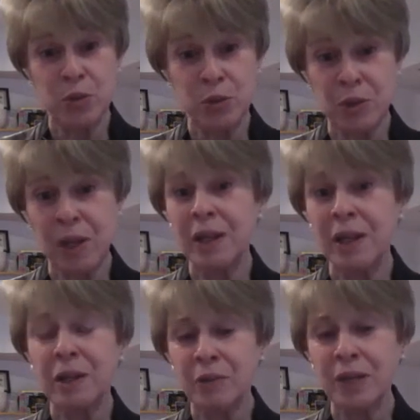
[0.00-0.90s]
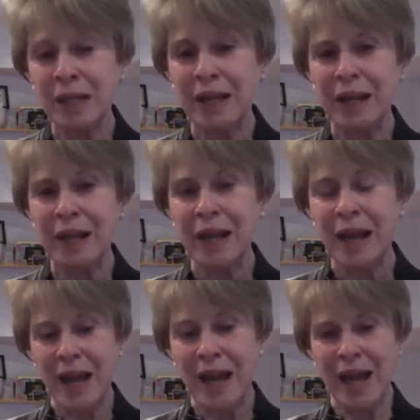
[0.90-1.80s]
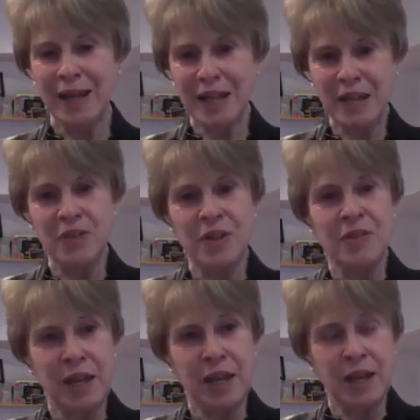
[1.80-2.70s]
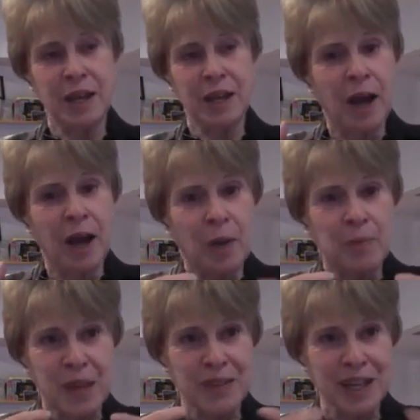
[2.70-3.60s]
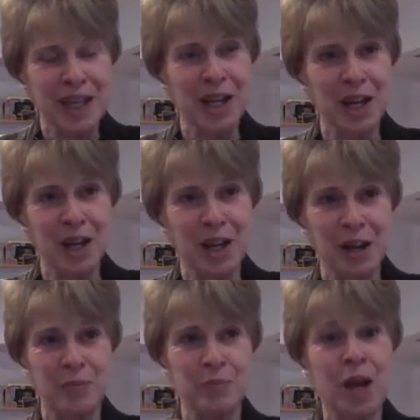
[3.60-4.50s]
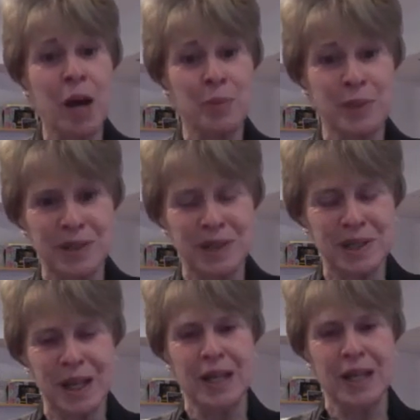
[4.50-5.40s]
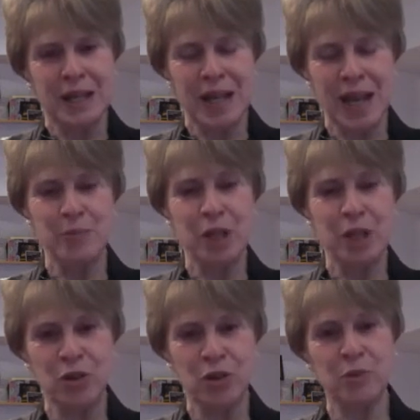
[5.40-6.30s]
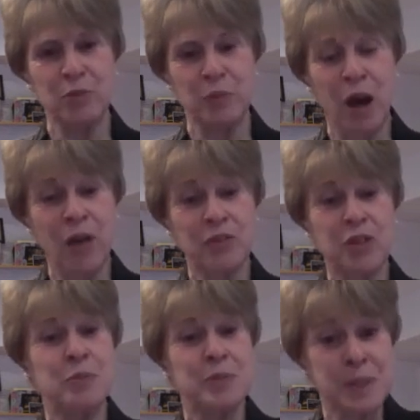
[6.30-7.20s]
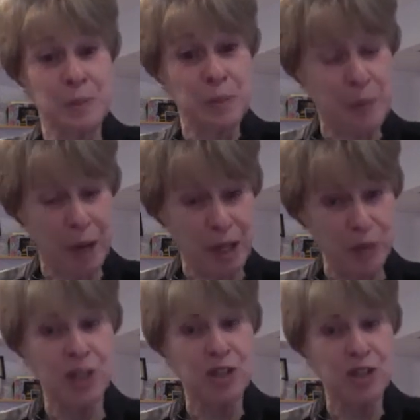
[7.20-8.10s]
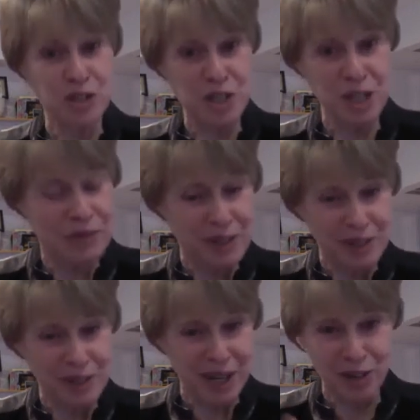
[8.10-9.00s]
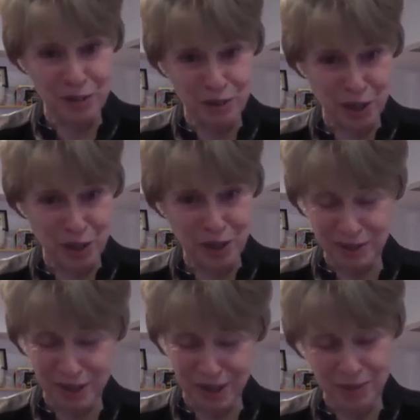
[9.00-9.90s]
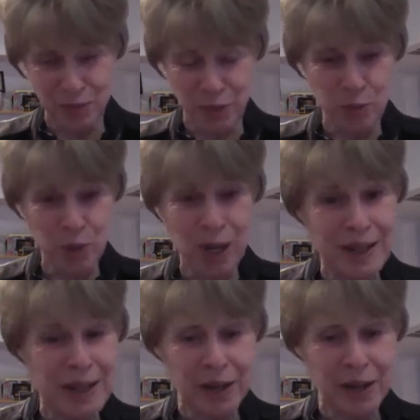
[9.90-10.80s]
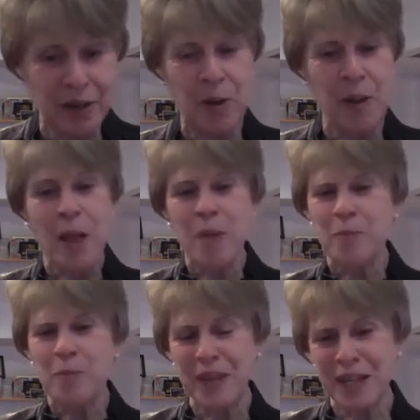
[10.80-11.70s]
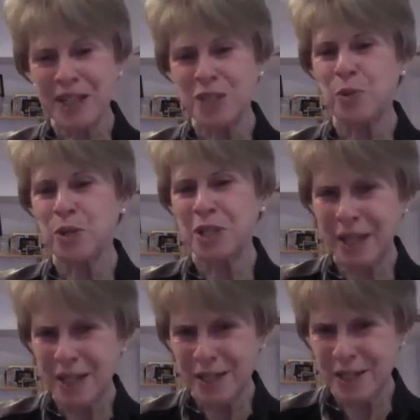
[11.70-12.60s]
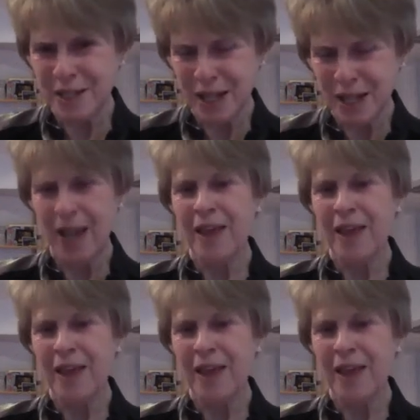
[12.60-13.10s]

through training and reading. And even the getting competent can be learned often simply by doing it yourself and learning from trial and error. But the expertise,